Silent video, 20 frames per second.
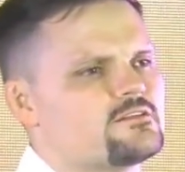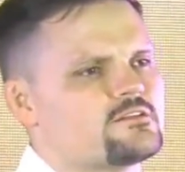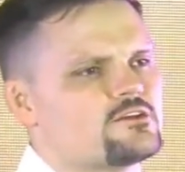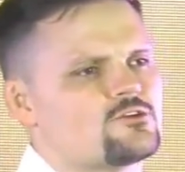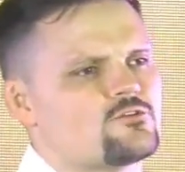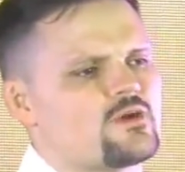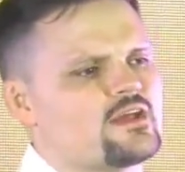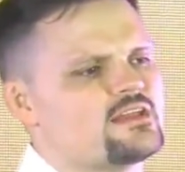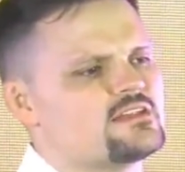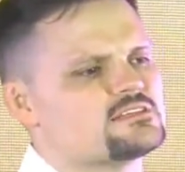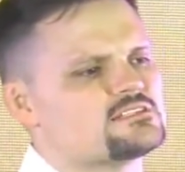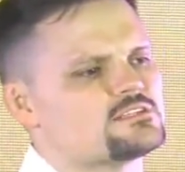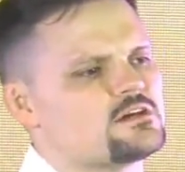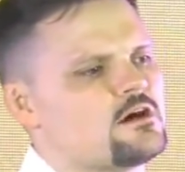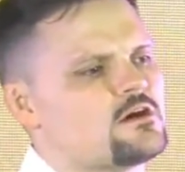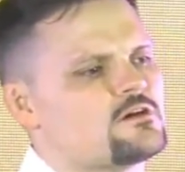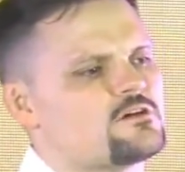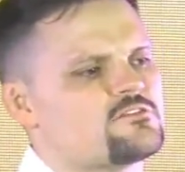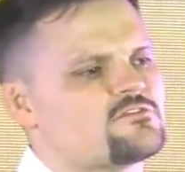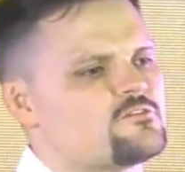greatest
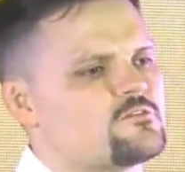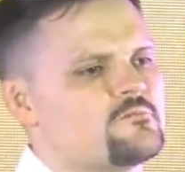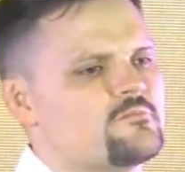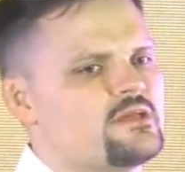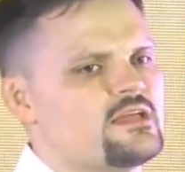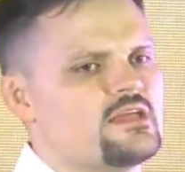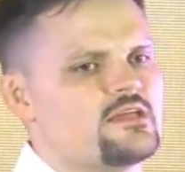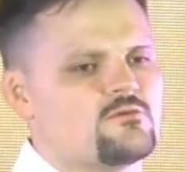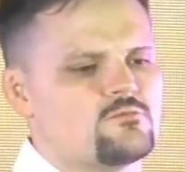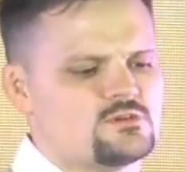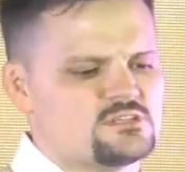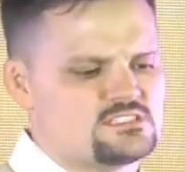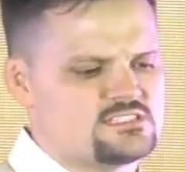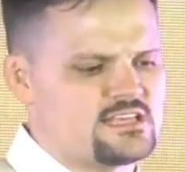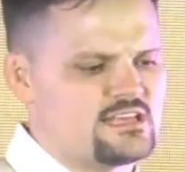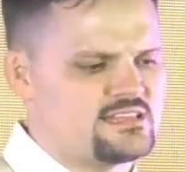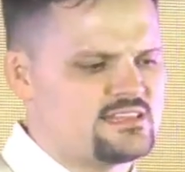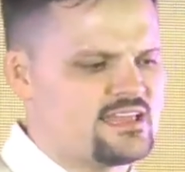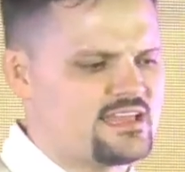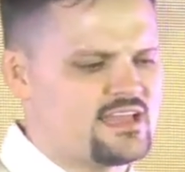honor to bring to
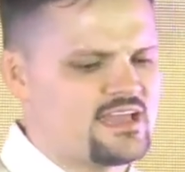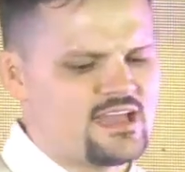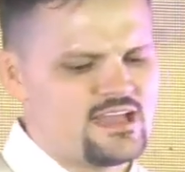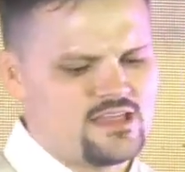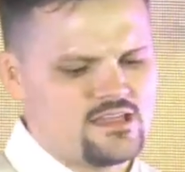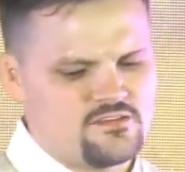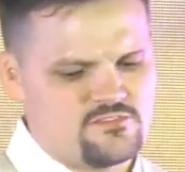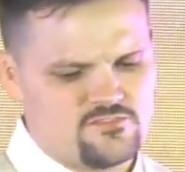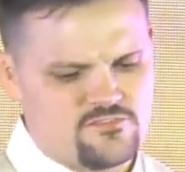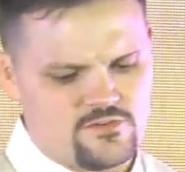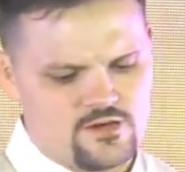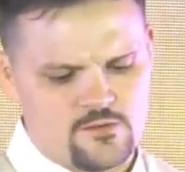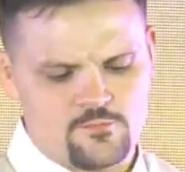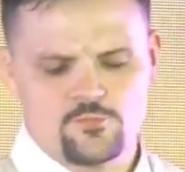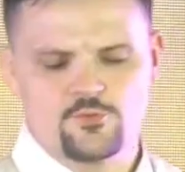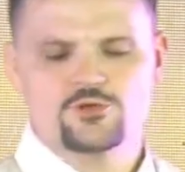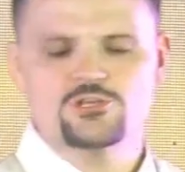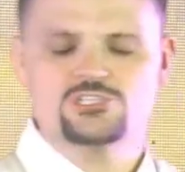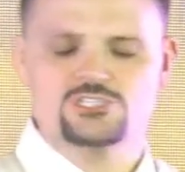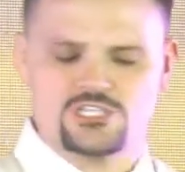today is a
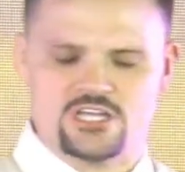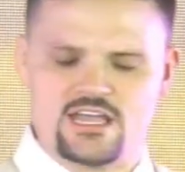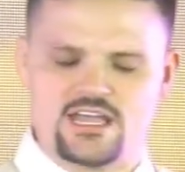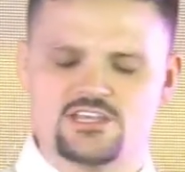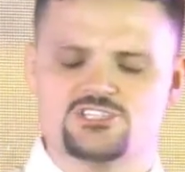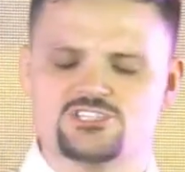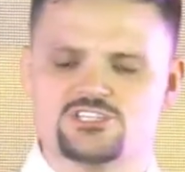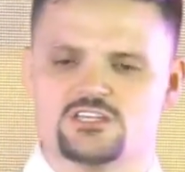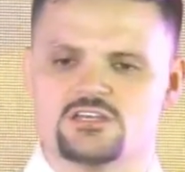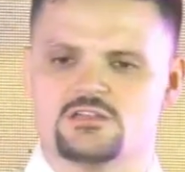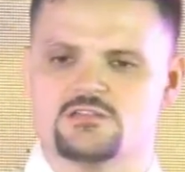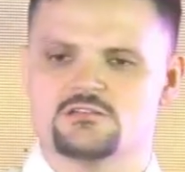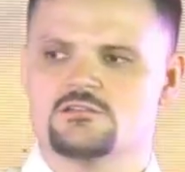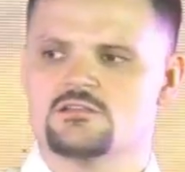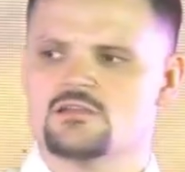day